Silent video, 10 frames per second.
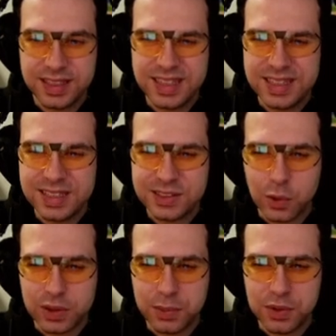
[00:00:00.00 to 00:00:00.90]
is
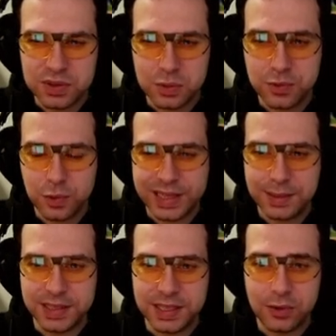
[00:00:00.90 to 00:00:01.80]
only Pursuit for
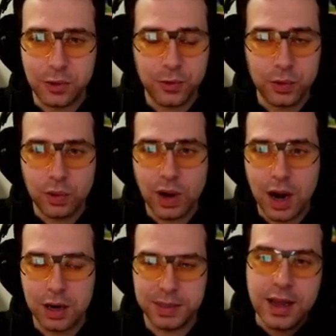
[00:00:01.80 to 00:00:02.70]
Gimli, not for your
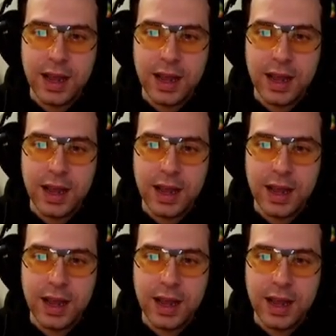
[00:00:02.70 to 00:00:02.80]
army.